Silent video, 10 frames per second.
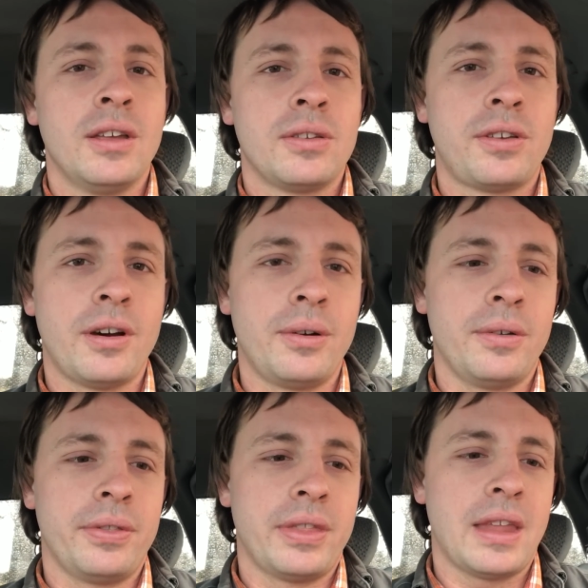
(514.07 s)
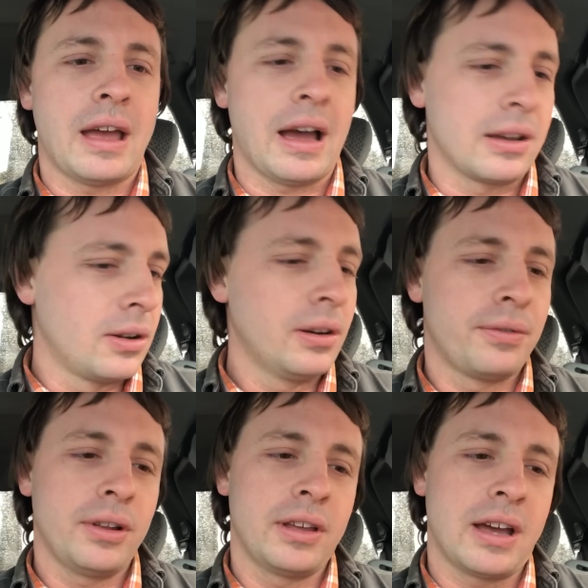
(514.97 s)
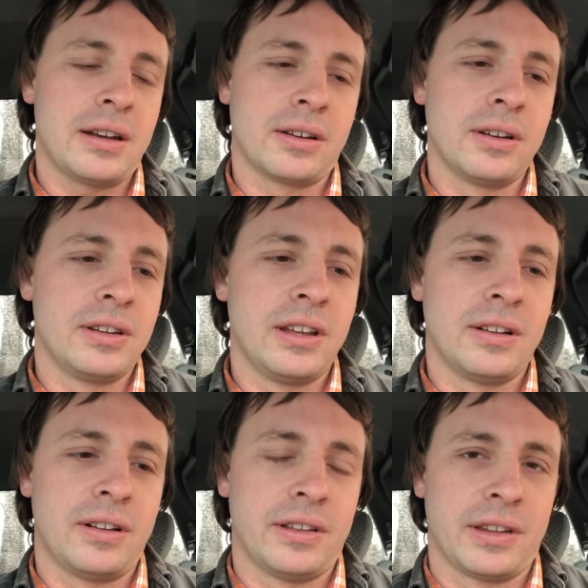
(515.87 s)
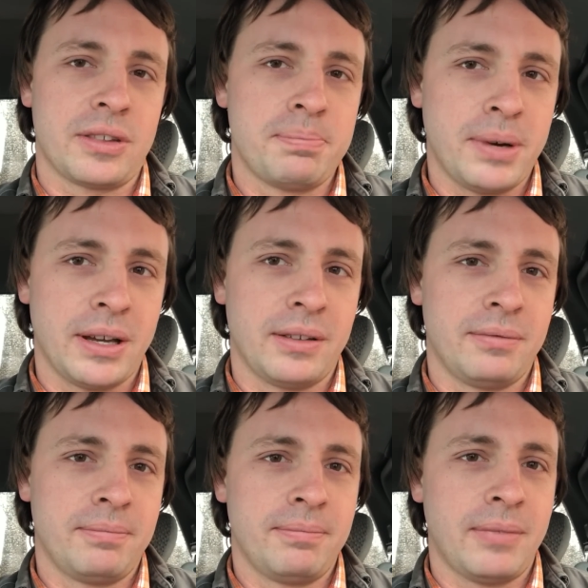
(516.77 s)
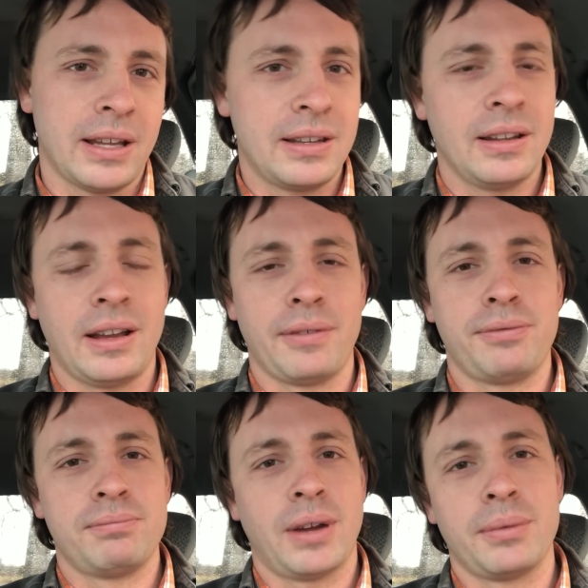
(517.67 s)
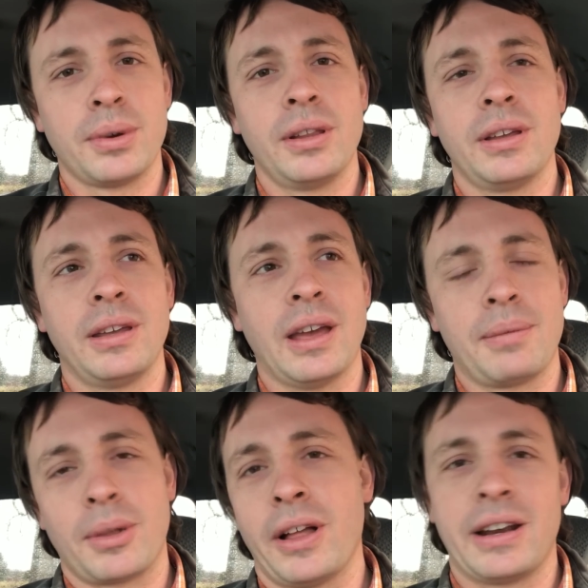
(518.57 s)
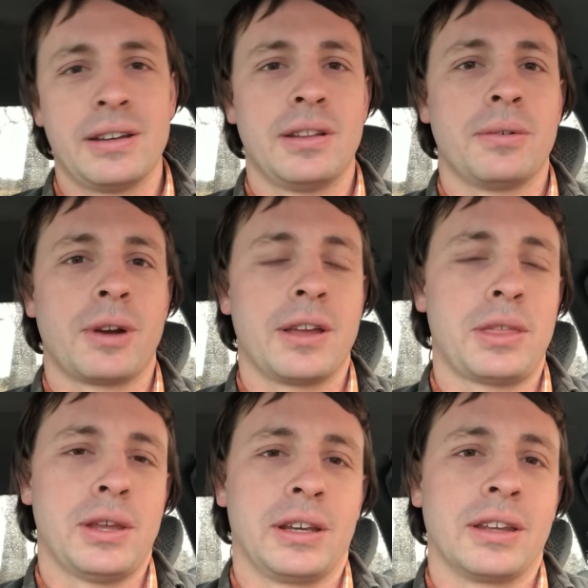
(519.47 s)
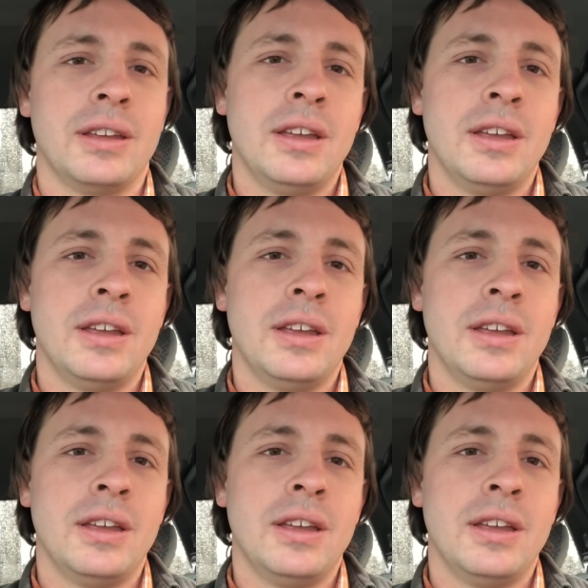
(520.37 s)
So I could have really gotten a good deal on this, but I really am glad I did the right thing.